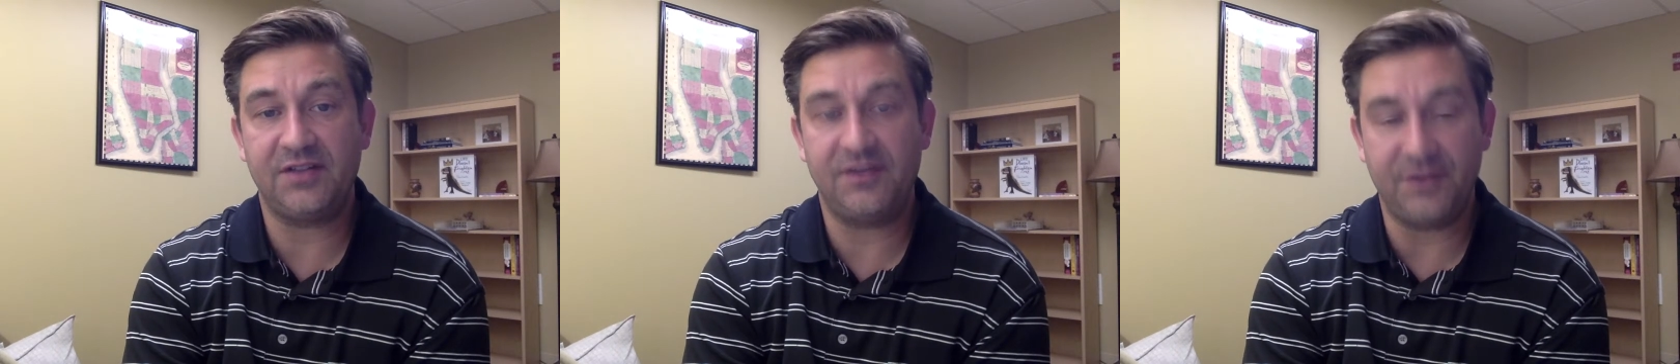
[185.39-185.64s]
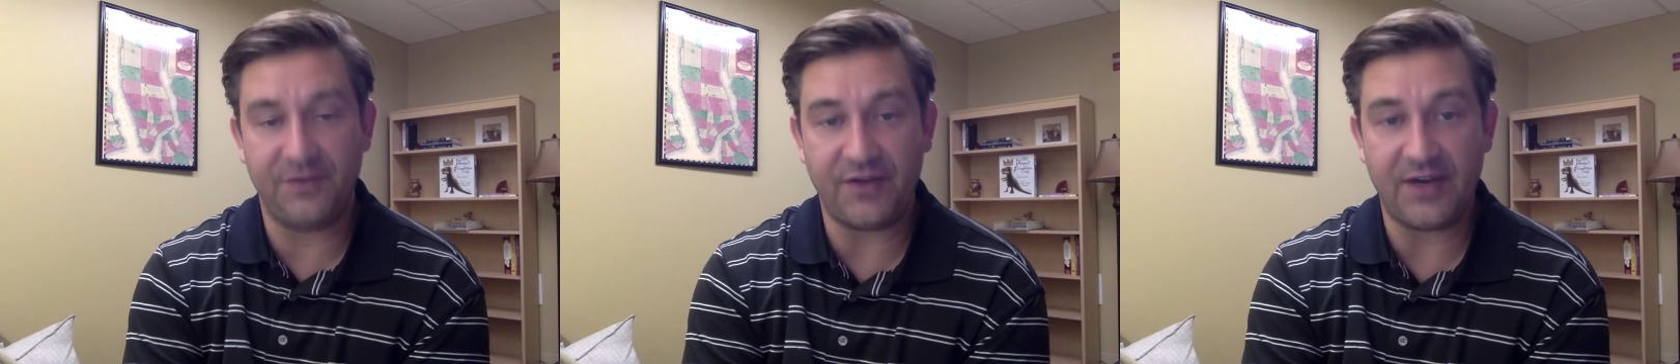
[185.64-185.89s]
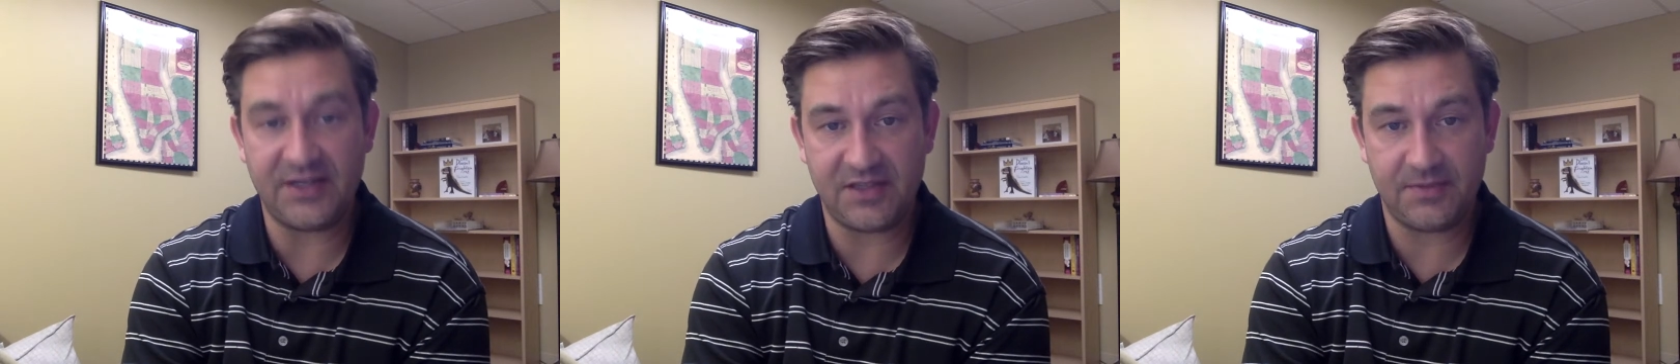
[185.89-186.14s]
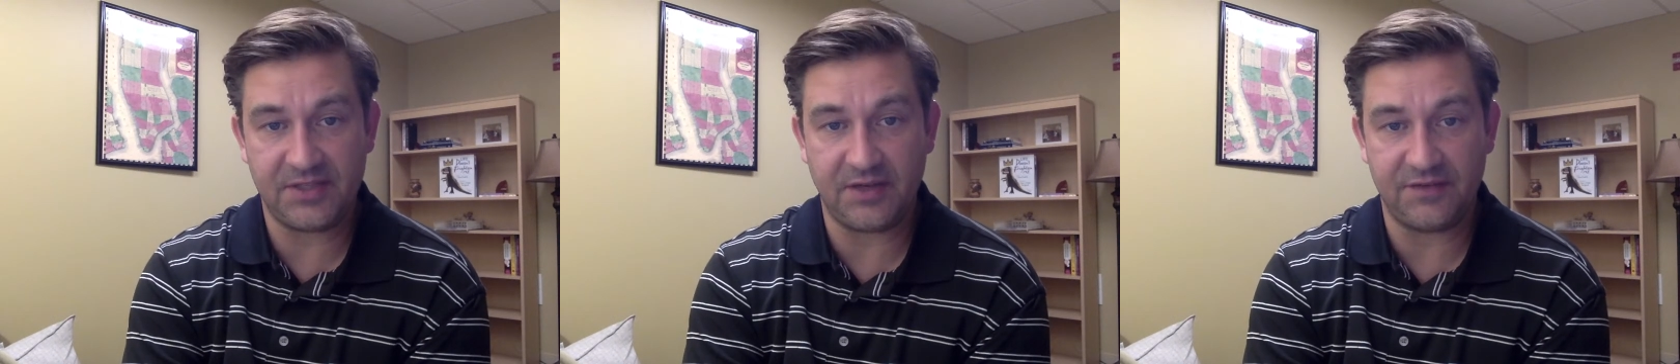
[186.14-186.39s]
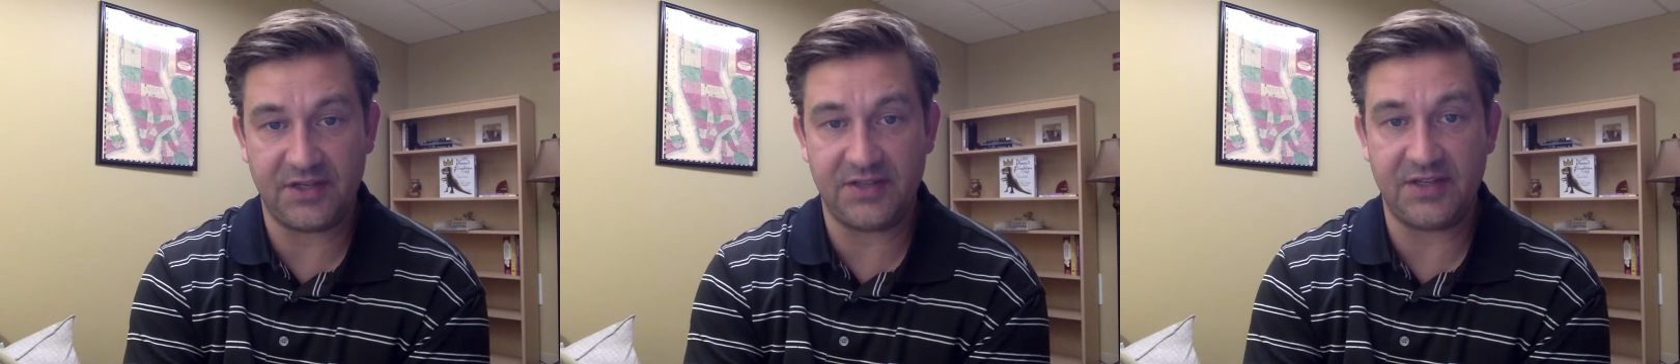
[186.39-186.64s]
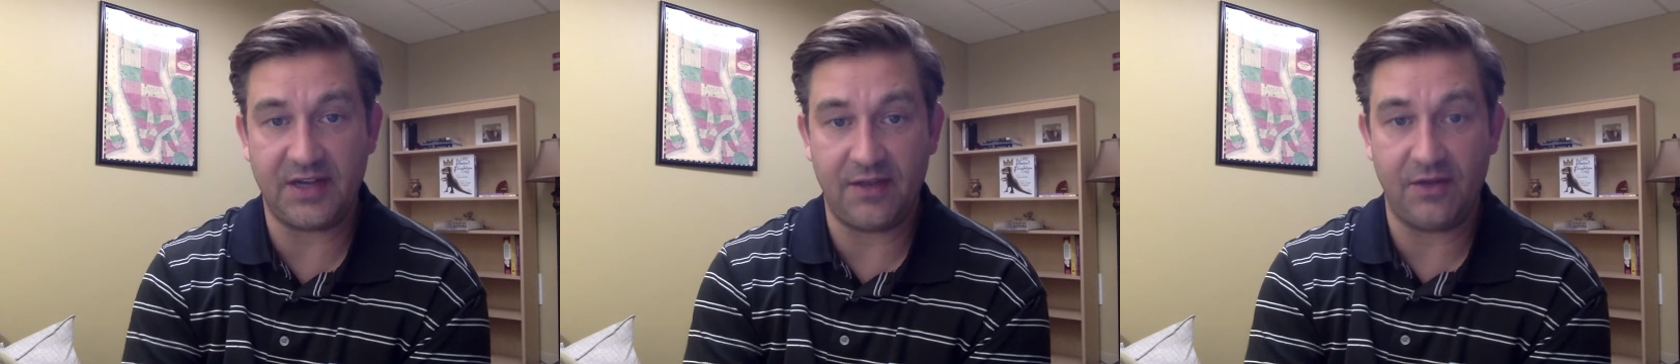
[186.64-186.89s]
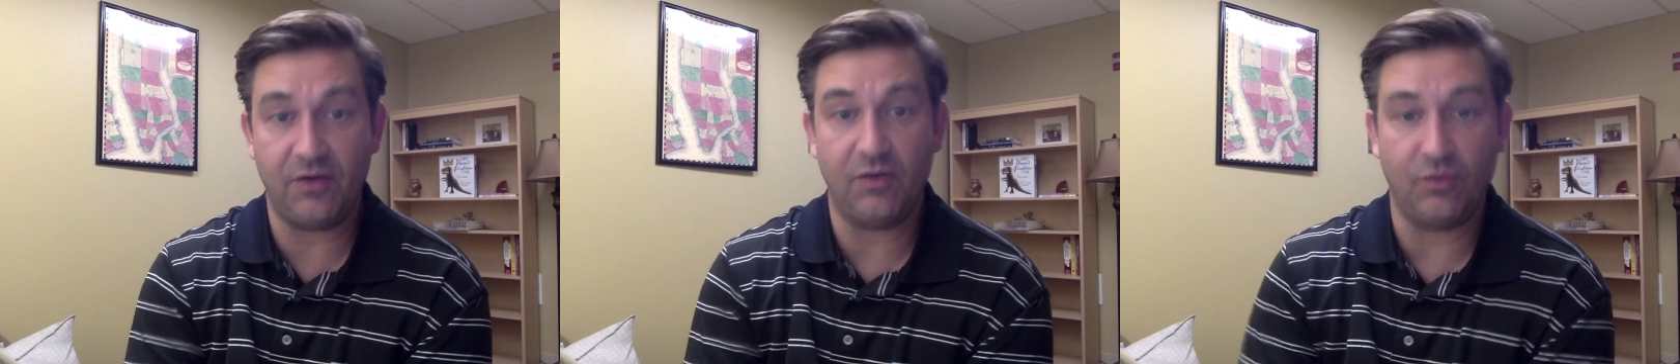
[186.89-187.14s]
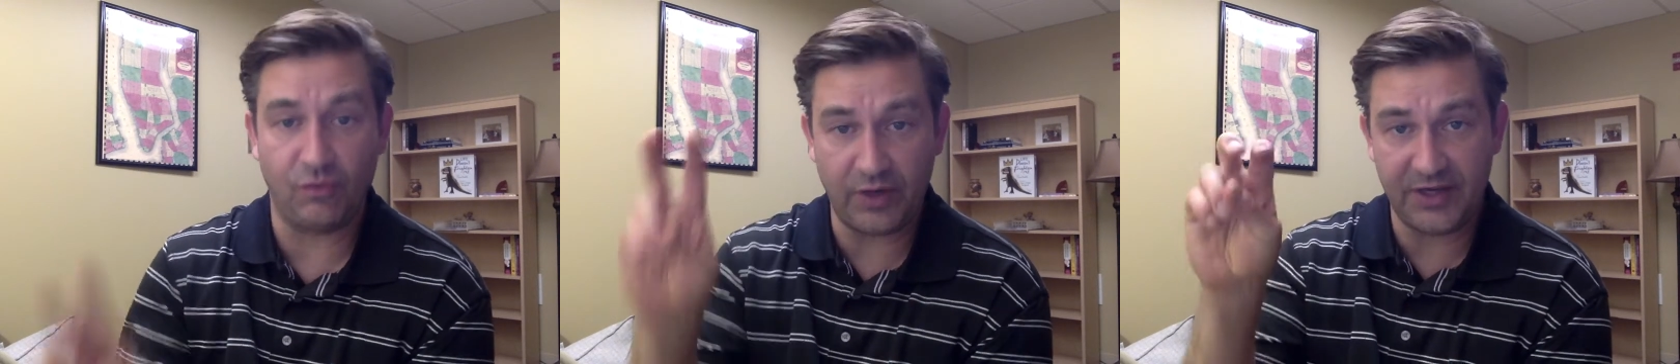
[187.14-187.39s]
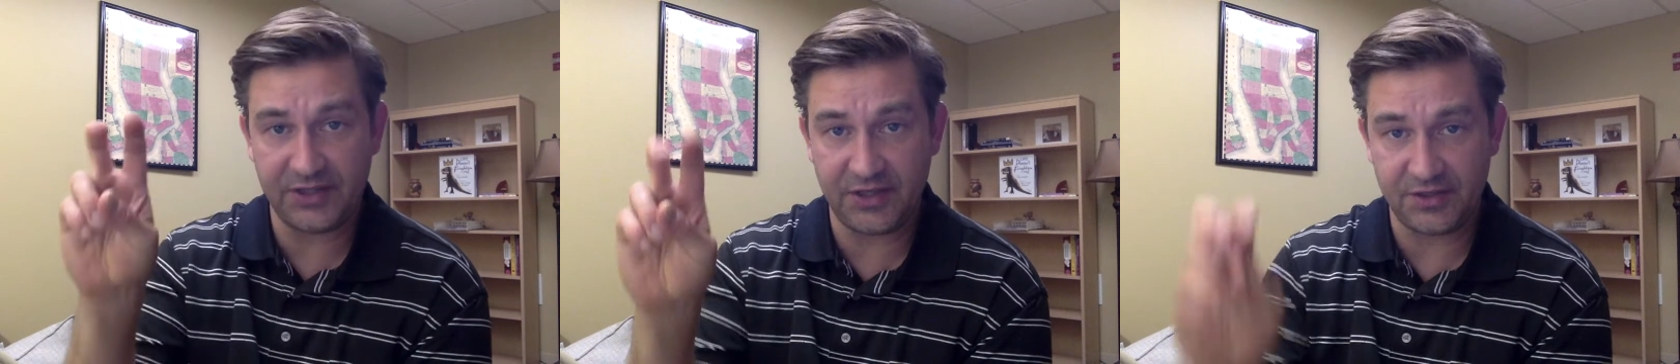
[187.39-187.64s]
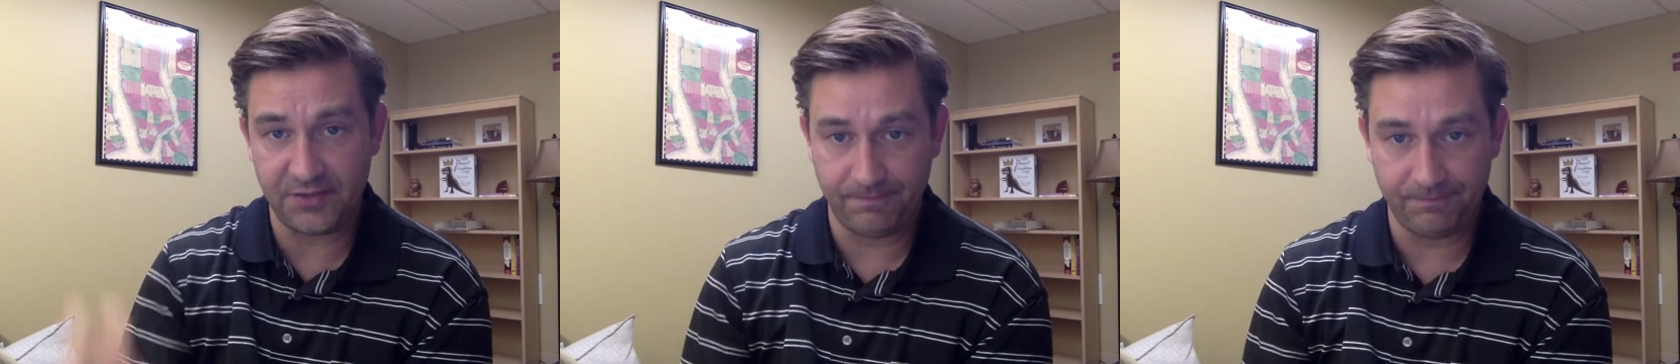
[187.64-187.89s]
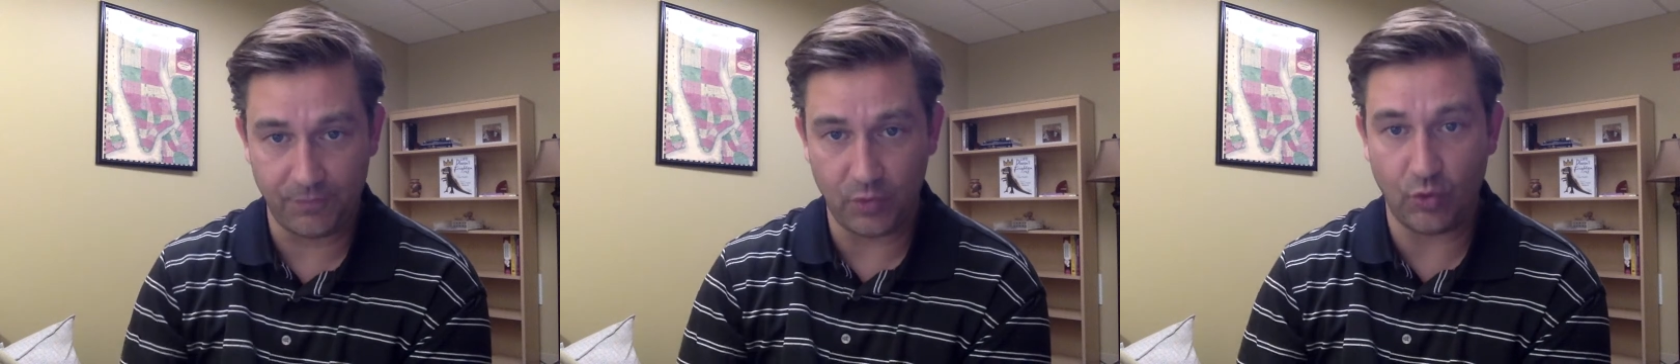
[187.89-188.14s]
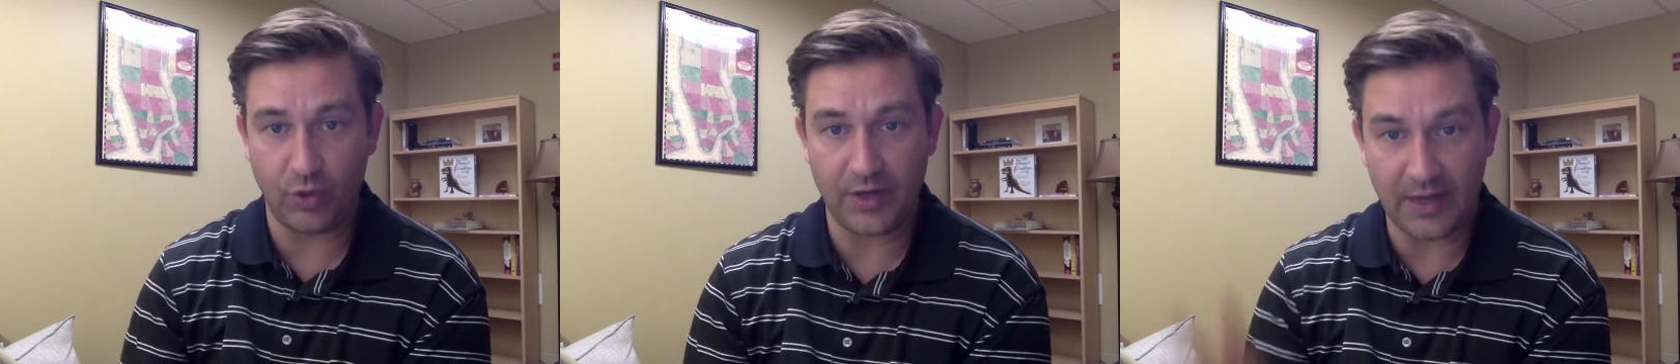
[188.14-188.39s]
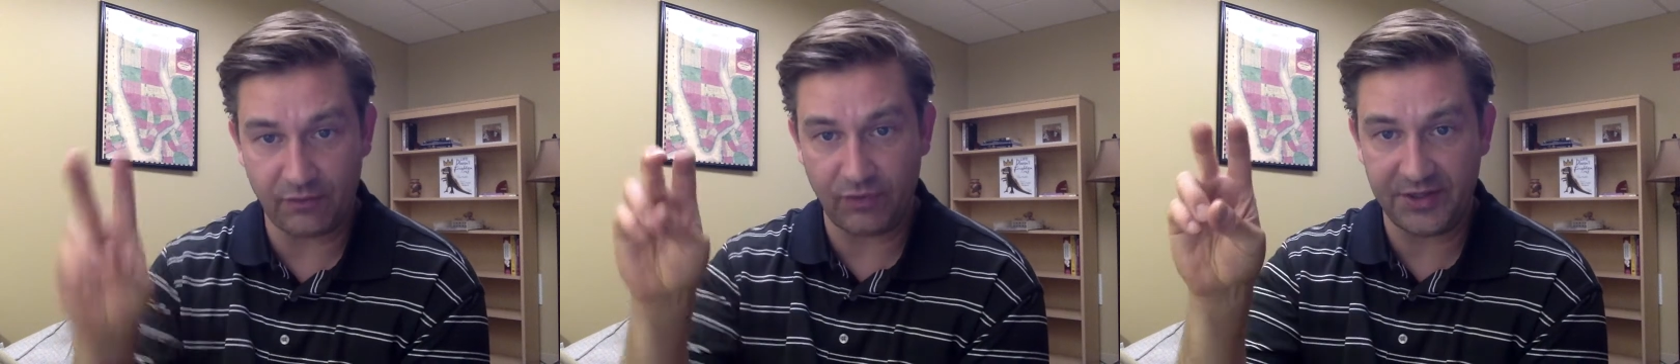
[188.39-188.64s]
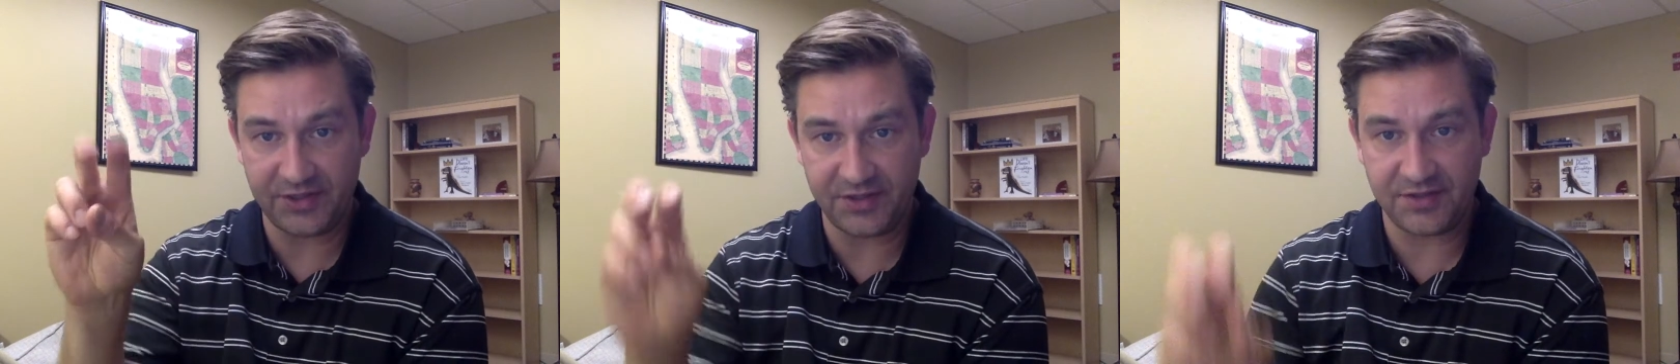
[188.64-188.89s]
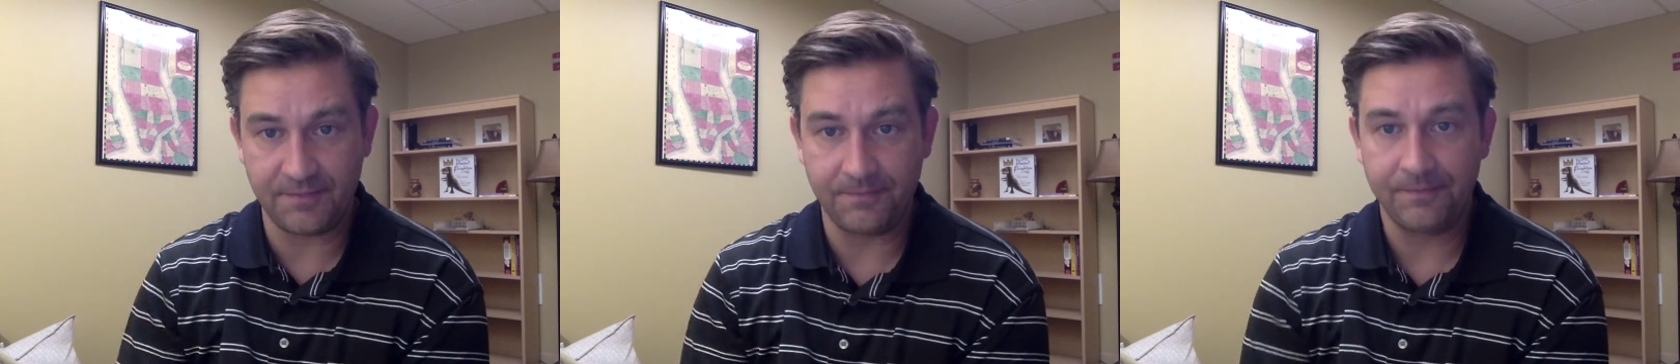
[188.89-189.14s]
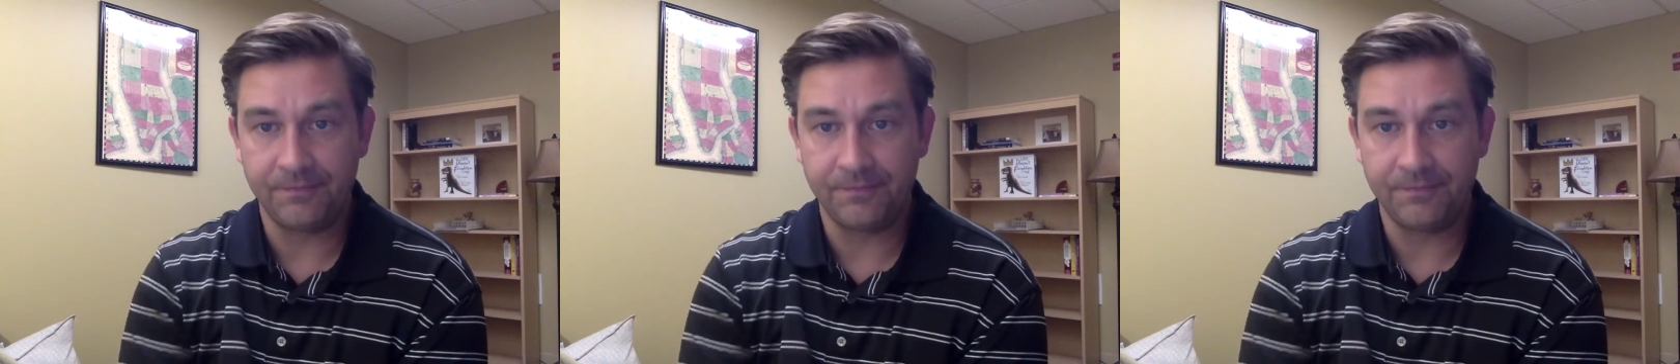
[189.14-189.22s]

defines themselves as either racist or not racist.